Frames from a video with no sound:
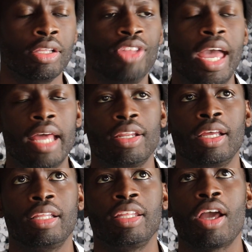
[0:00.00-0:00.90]

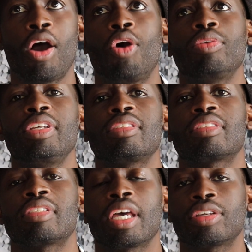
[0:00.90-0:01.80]
that the only
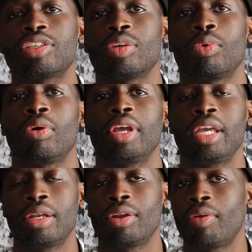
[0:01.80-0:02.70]
sexual
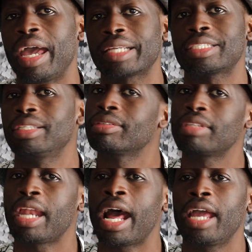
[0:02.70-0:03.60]
interactions
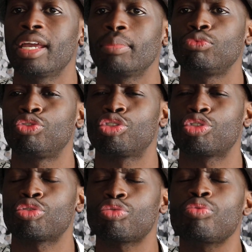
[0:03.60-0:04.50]
that I am
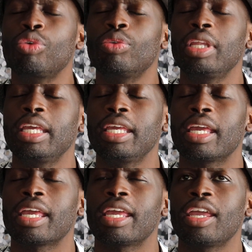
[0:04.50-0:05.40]

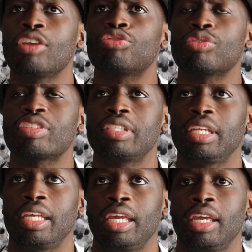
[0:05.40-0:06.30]
truly
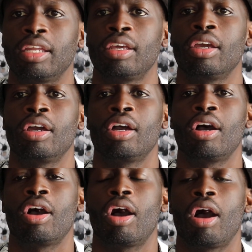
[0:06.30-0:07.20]
interested in
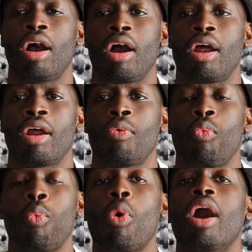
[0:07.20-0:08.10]

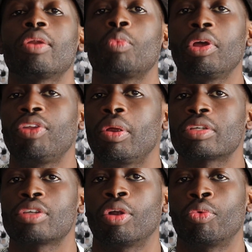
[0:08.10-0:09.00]
are one where there
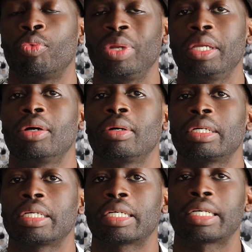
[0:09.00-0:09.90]
is a
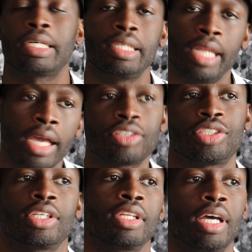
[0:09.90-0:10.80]
real
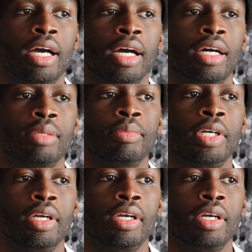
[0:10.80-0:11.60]
connection. Um,